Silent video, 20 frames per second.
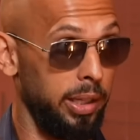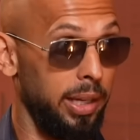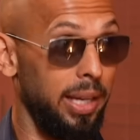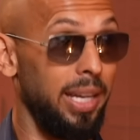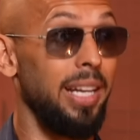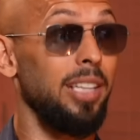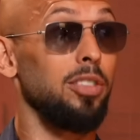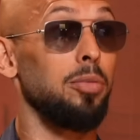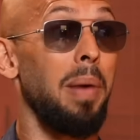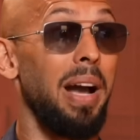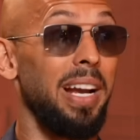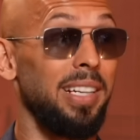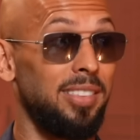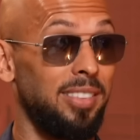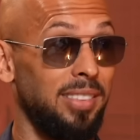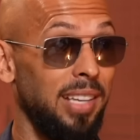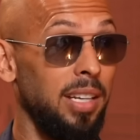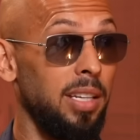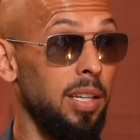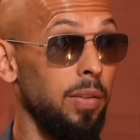it is my
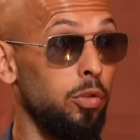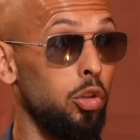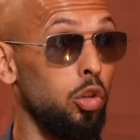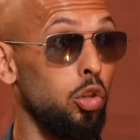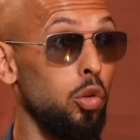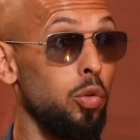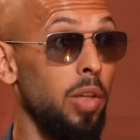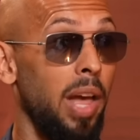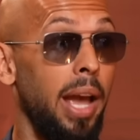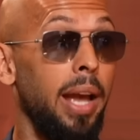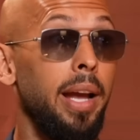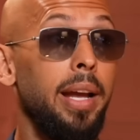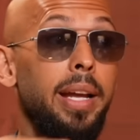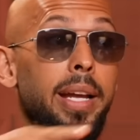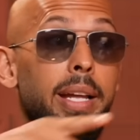incentive to do that.